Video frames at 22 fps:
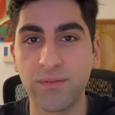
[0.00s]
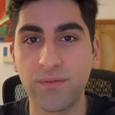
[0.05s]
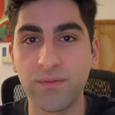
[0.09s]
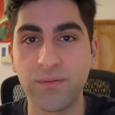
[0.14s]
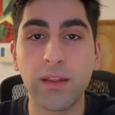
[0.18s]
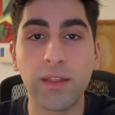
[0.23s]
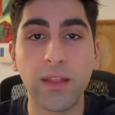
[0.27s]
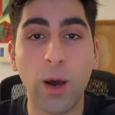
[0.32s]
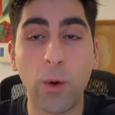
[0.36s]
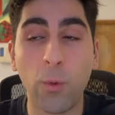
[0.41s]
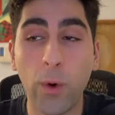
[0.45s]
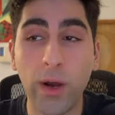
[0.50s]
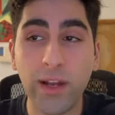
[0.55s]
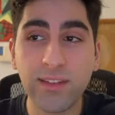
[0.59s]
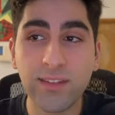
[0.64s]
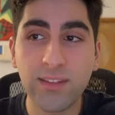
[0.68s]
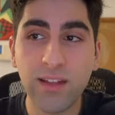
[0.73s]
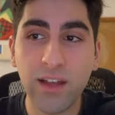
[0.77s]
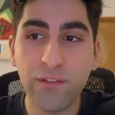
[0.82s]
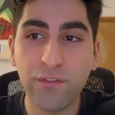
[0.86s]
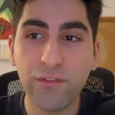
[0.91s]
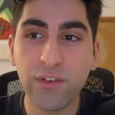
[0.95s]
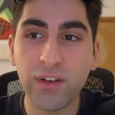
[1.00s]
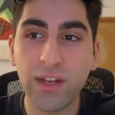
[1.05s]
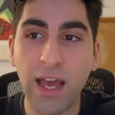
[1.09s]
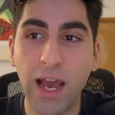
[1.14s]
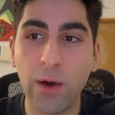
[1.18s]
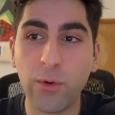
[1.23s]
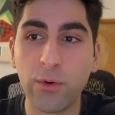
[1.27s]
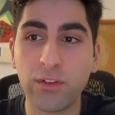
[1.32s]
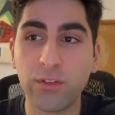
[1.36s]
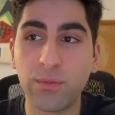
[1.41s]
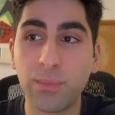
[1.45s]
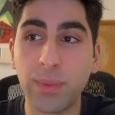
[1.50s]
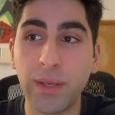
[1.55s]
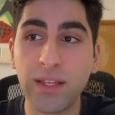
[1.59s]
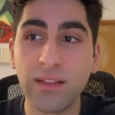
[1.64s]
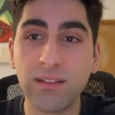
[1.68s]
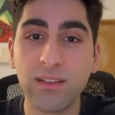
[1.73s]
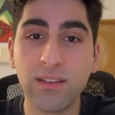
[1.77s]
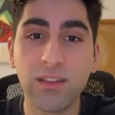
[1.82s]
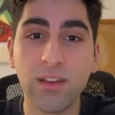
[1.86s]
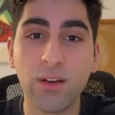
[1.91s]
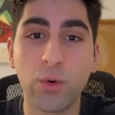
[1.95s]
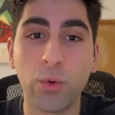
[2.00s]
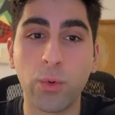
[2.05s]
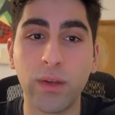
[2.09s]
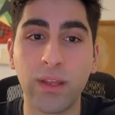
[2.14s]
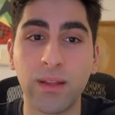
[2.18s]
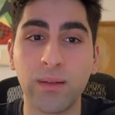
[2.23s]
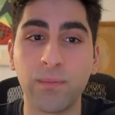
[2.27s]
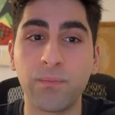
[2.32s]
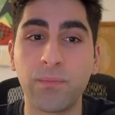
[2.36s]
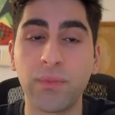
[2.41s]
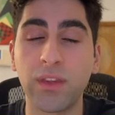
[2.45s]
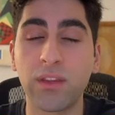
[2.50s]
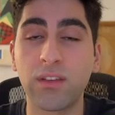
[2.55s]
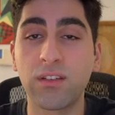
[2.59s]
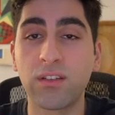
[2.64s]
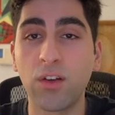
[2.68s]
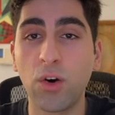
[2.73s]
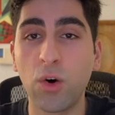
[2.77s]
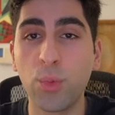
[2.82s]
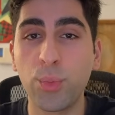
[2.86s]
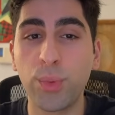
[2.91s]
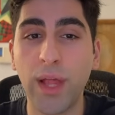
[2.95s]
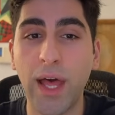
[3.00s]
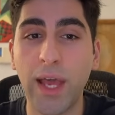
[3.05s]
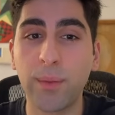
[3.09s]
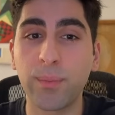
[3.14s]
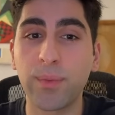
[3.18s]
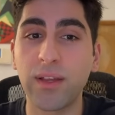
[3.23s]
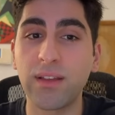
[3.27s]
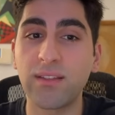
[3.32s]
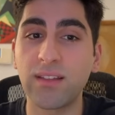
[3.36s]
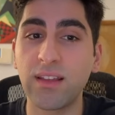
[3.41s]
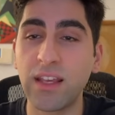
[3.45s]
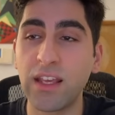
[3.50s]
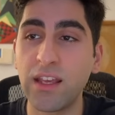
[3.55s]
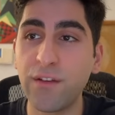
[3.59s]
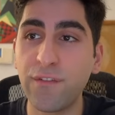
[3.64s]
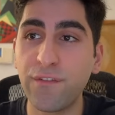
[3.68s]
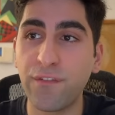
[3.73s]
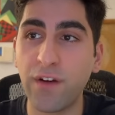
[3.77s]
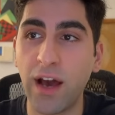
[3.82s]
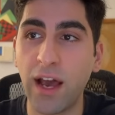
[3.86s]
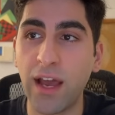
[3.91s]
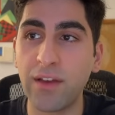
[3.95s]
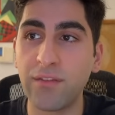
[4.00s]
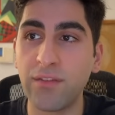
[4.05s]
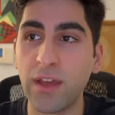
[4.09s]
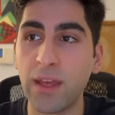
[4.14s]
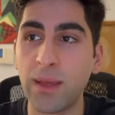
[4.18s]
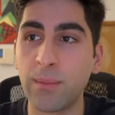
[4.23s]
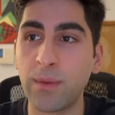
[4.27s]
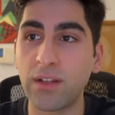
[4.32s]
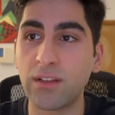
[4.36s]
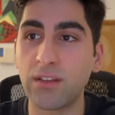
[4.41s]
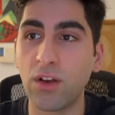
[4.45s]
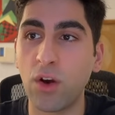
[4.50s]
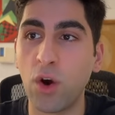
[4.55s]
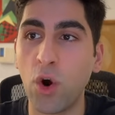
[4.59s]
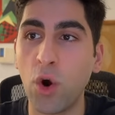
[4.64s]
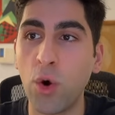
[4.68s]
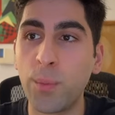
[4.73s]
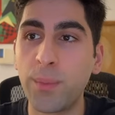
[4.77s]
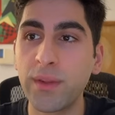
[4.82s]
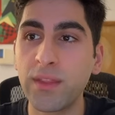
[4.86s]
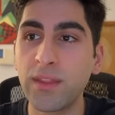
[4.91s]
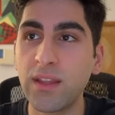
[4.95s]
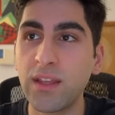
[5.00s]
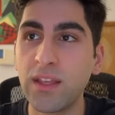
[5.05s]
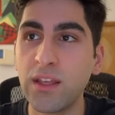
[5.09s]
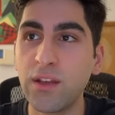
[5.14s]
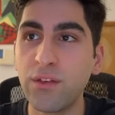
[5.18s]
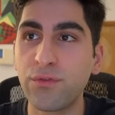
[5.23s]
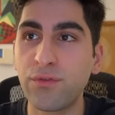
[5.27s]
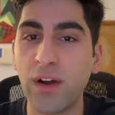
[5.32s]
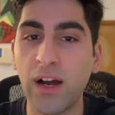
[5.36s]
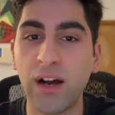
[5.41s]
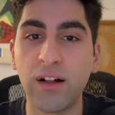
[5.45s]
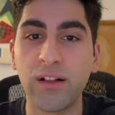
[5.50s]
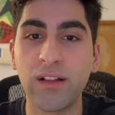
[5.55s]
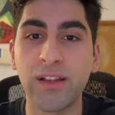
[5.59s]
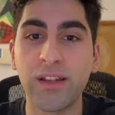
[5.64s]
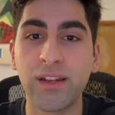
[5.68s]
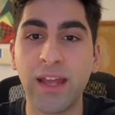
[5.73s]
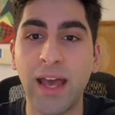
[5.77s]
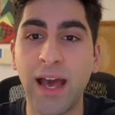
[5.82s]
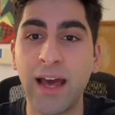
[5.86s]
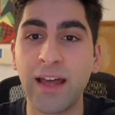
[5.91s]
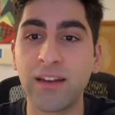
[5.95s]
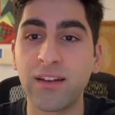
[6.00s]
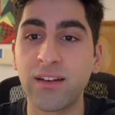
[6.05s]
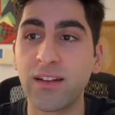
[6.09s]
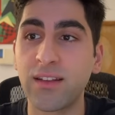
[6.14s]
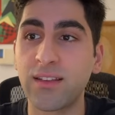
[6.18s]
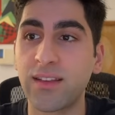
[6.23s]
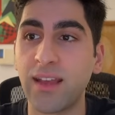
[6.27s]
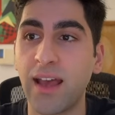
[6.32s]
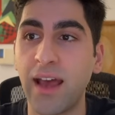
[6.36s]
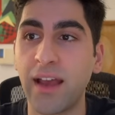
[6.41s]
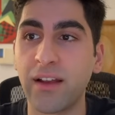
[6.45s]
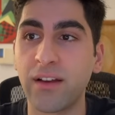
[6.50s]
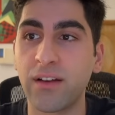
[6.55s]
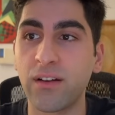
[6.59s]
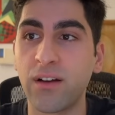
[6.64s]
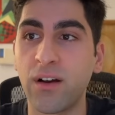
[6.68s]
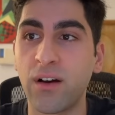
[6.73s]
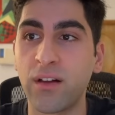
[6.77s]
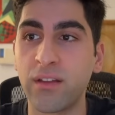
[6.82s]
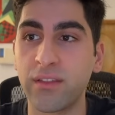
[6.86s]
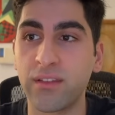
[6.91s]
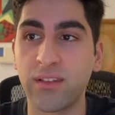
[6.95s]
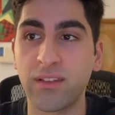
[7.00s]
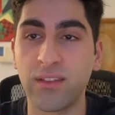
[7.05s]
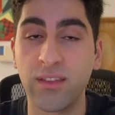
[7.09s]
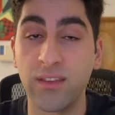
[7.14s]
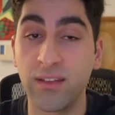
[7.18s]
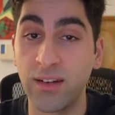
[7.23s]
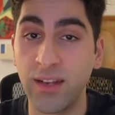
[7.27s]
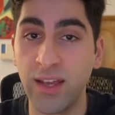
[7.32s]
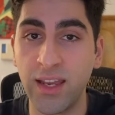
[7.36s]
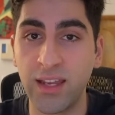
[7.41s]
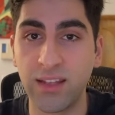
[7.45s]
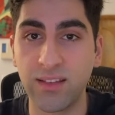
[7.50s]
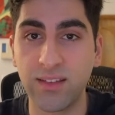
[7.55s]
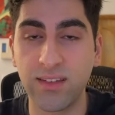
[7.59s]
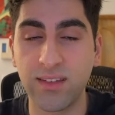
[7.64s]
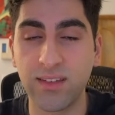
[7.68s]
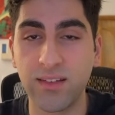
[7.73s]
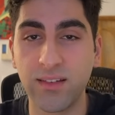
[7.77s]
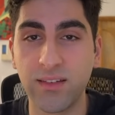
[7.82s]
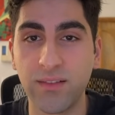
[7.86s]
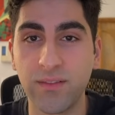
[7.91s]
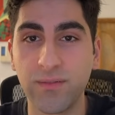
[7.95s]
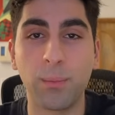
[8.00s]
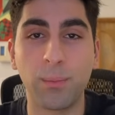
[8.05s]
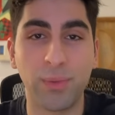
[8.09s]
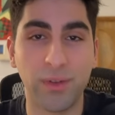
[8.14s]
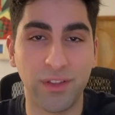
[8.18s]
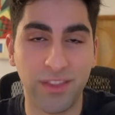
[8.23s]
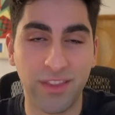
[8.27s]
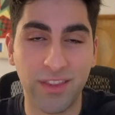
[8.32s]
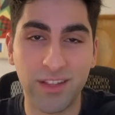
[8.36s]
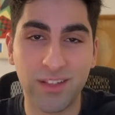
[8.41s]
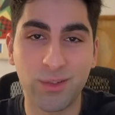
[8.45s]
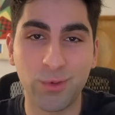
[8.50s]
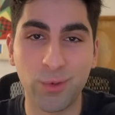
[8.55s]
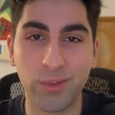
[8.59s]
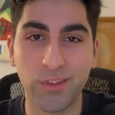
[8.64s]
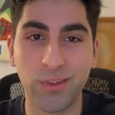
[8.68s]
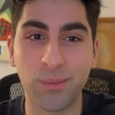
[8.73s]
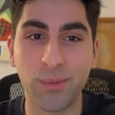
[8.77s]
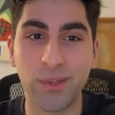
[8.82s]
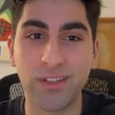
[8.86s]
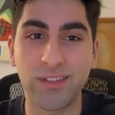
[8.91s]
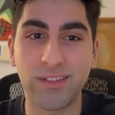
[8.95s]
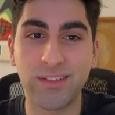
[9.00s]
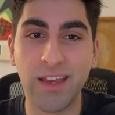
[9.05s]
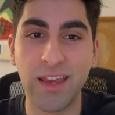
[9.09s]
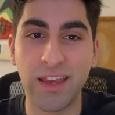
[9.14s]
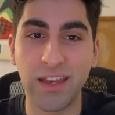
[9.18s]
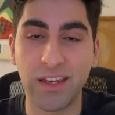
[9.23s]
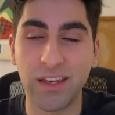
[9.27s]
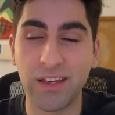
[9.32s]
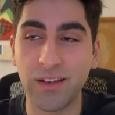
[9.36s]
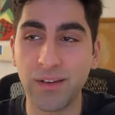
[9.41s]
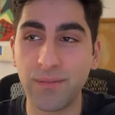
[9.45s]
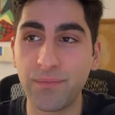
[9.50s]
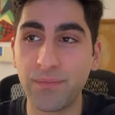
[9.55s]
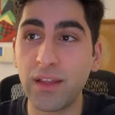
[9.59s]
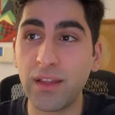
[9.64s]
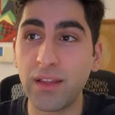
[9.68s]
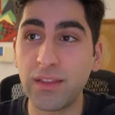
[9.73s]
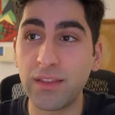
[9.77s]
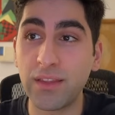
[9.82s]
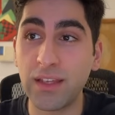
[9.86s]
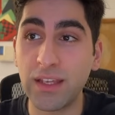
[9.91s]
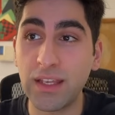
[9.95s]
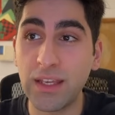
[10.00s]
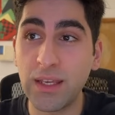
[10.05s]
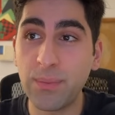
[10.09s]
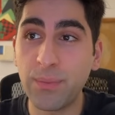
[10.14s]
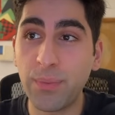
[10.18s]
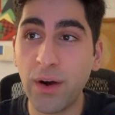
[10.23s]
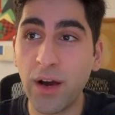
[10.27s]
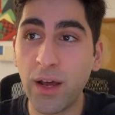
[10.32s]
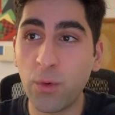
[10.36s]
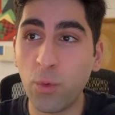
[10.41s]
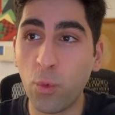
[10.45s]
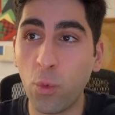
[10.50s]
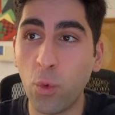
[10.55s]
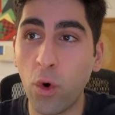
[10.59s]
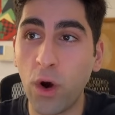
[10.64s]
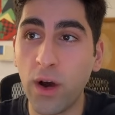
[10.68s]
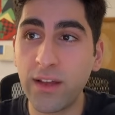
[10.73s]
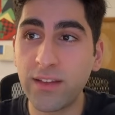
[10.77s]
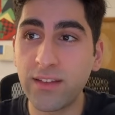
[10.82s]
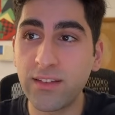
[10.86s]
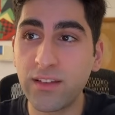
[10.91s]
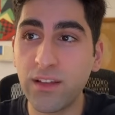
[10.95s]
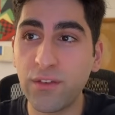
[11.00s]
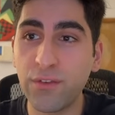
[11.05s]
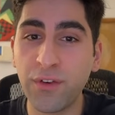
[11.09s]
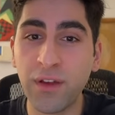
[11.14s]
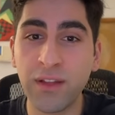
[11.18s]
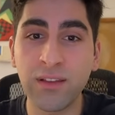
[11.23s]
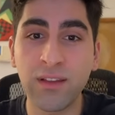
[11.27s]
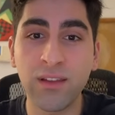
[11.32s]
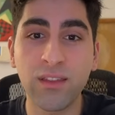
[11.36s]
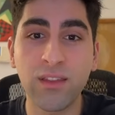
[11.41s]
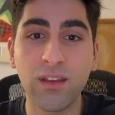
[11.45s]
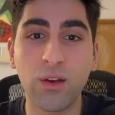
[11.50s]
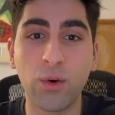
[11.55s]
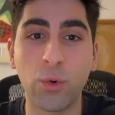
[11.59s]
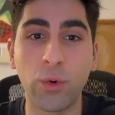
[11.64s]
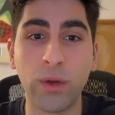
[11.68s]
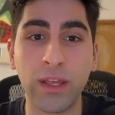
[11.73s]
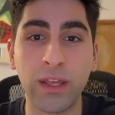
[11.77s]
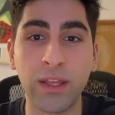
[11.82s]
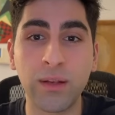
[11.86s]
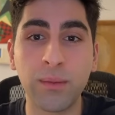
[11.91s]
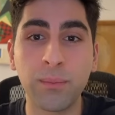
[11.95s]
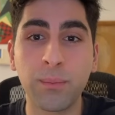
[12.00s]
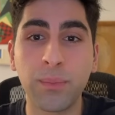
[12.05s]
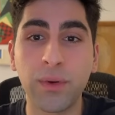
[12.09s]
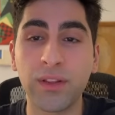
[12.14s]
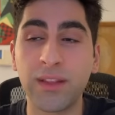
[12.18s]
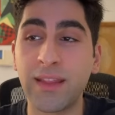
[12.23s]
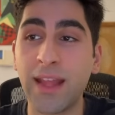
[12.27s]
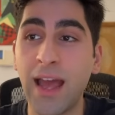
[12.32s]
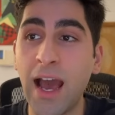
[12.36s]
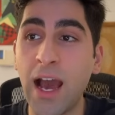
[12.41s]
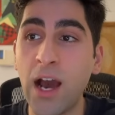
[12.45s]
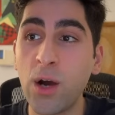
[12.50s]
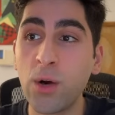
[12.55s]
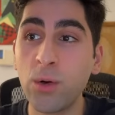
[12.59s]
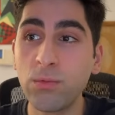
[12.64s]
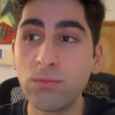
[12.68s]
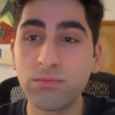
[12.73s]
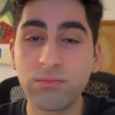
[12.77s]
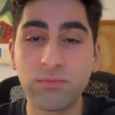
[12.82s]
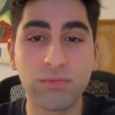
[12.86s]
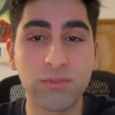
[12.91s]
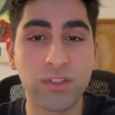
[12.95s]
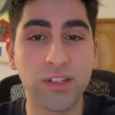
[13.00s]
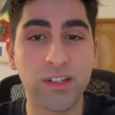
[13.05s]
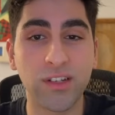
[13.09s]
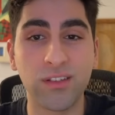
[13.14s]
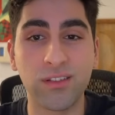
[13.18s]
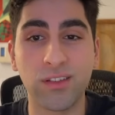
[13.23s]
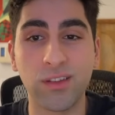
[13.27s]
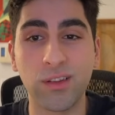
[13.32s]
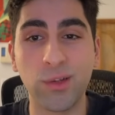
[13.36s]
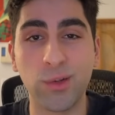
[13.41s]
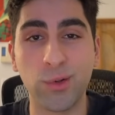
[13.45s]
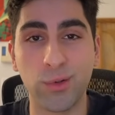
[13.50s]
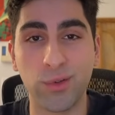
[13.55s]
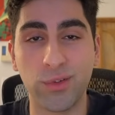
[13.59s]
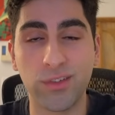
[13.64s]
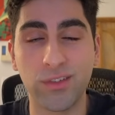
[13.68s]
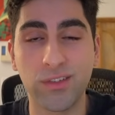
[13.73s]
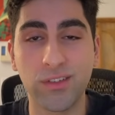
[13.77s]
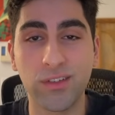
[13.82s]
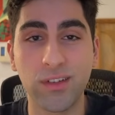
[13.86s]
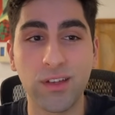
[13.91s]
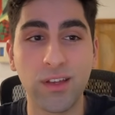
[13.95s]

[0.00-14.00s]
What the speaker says: Now White's knight for now is pinned to the queen. So Black plays e5, aiming to open the e-file and add an attacker onto the knight. But this was a mistake. The e-pawn was defending the queen, but now she is loose.